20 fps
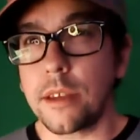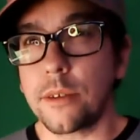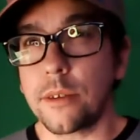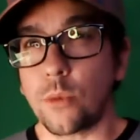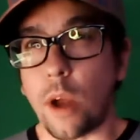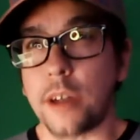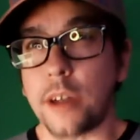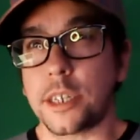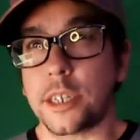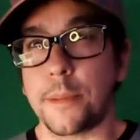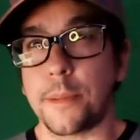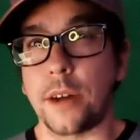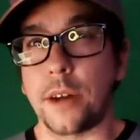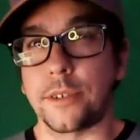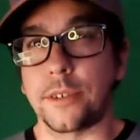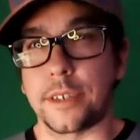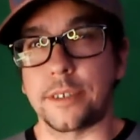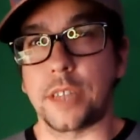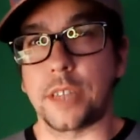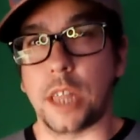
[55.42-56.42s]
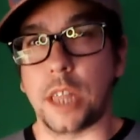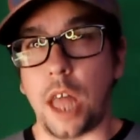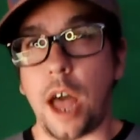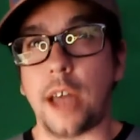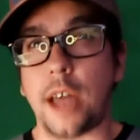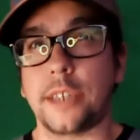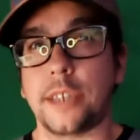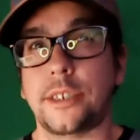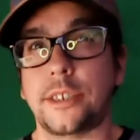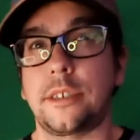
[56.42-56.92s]
Rotten Tomatoes has
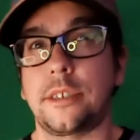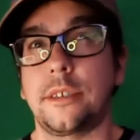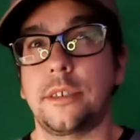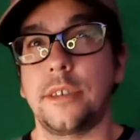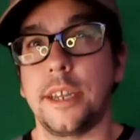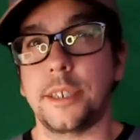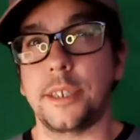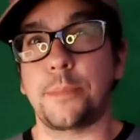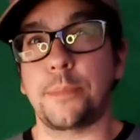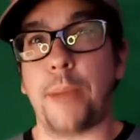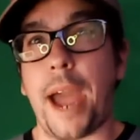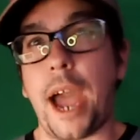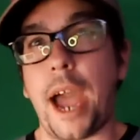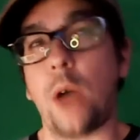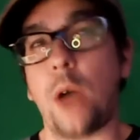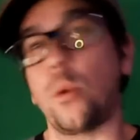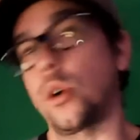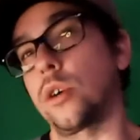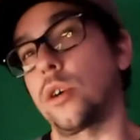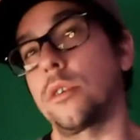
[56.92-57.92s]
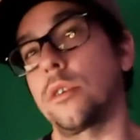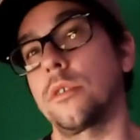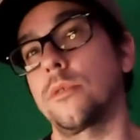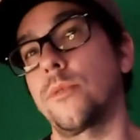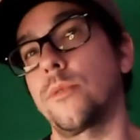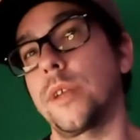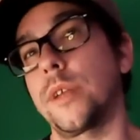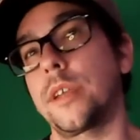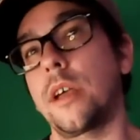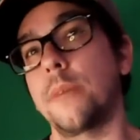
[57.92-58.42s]
lost its power
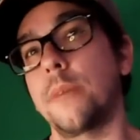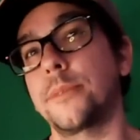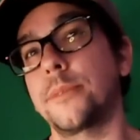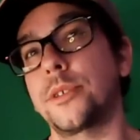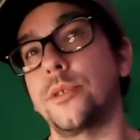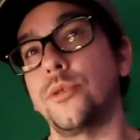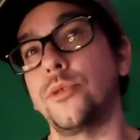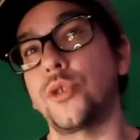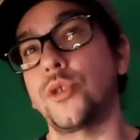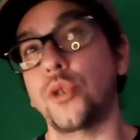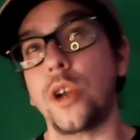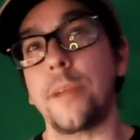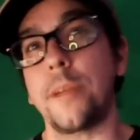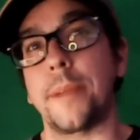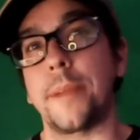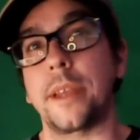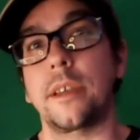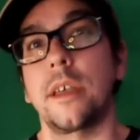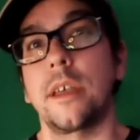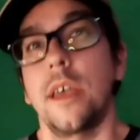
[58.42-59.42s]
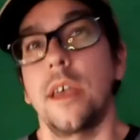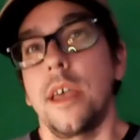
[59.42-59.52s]
when it comes to streaming.